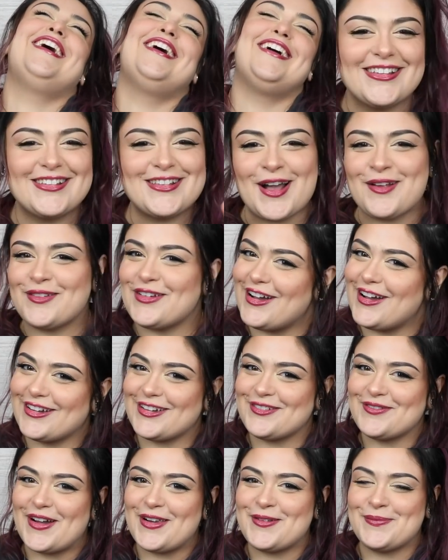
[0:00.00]
Stop talking
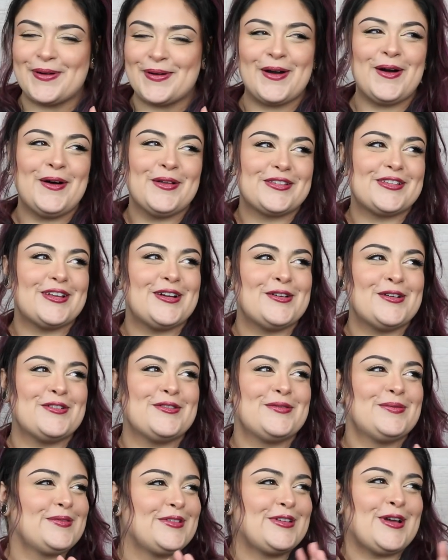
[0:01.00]
about it, but
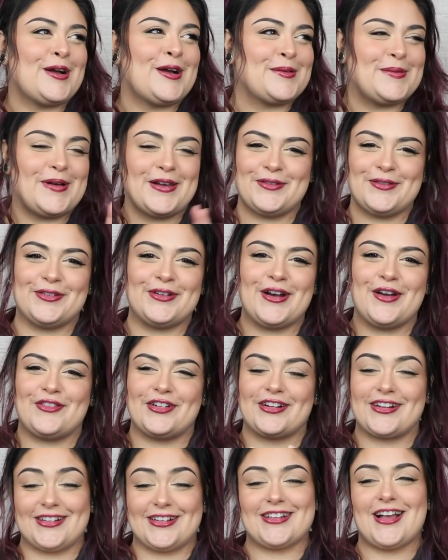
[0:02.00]
also talk about it
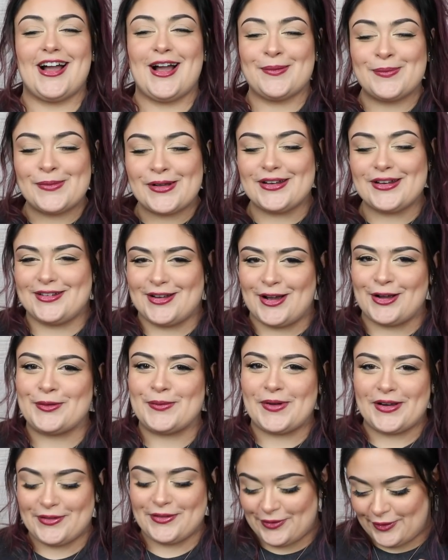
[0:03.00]
forever, because I'm going to talk about it